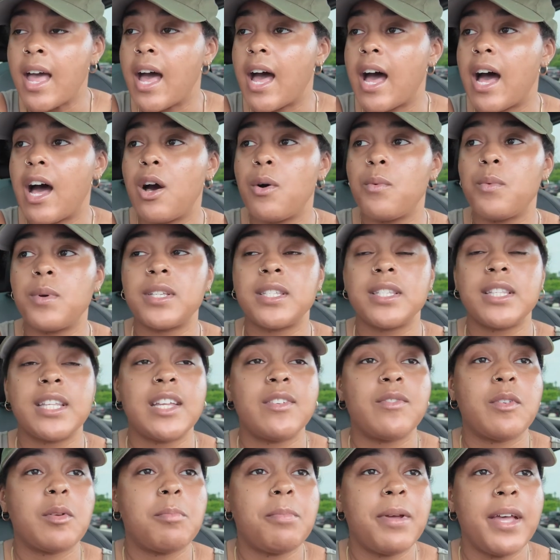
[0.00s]
I was
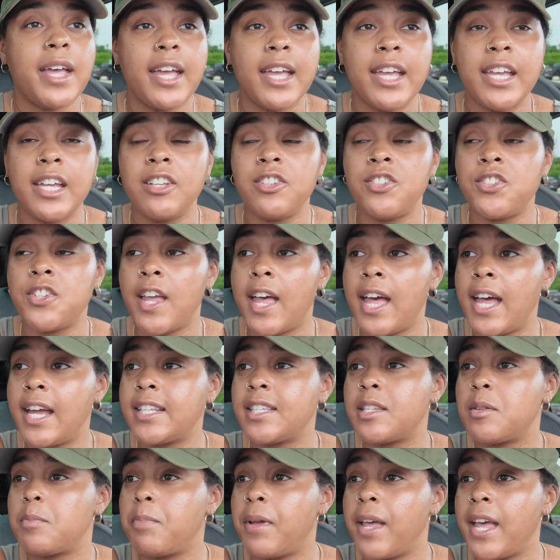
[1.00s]
living
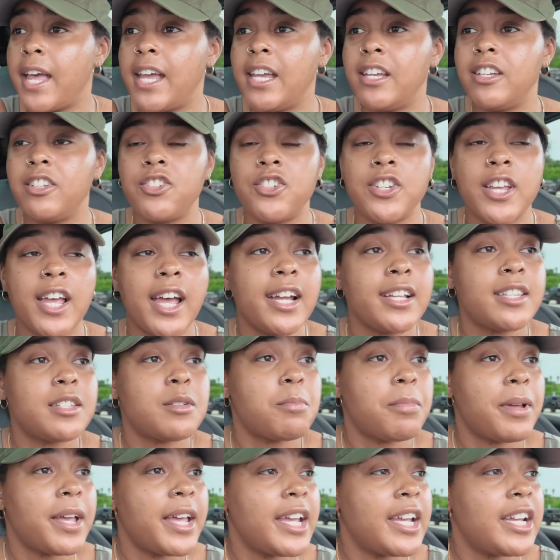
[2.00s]
paycheck to paycheck to
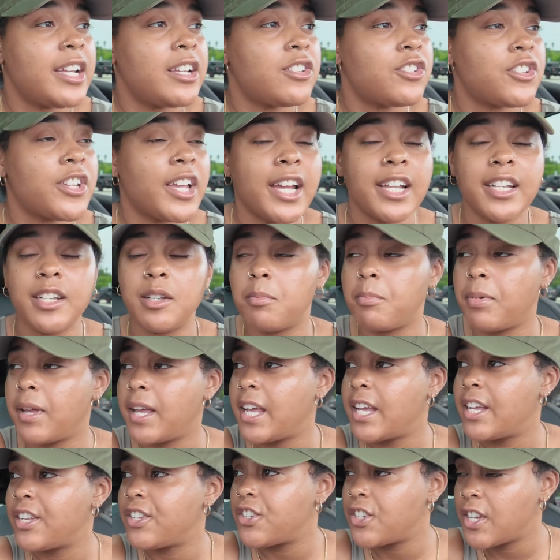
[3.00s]
paycheck to
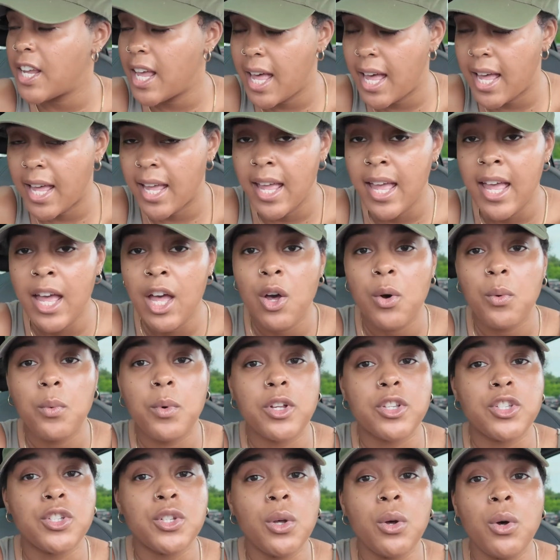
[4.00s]
paycheck
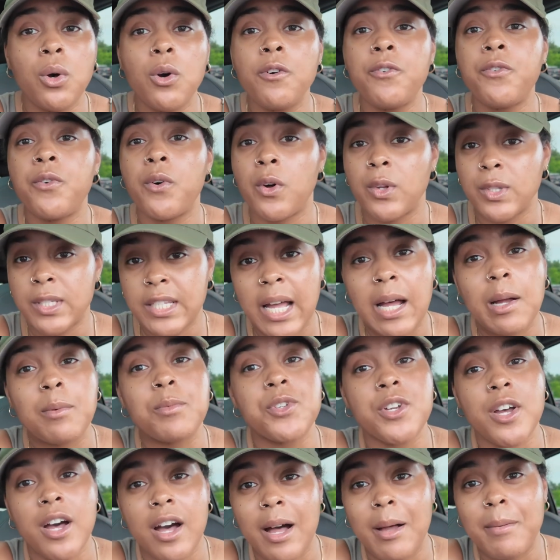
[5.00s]
with 2 full-time
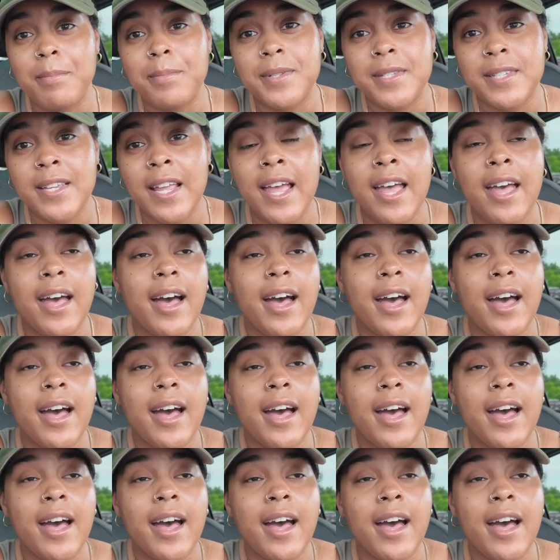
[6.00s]
jobs.